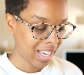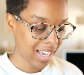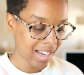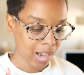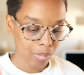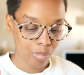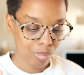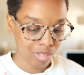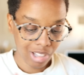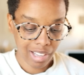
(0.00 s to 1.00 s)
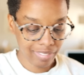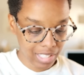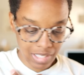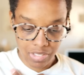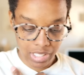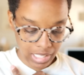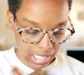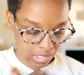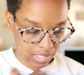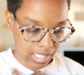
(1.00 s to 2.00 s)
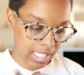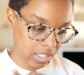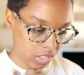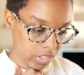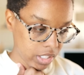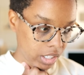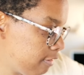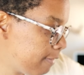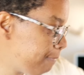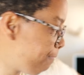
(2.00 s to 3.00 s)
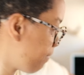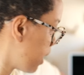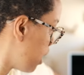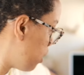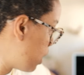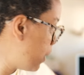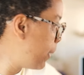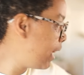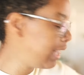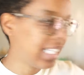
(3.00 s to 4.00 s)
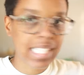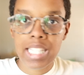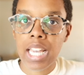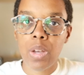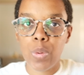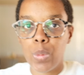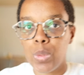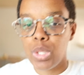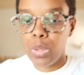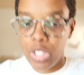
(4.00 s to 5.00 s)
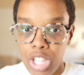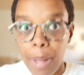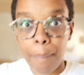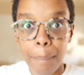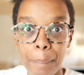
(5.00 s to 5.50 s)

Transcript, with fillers: and I love giving steals and deals. So let's go to the shop.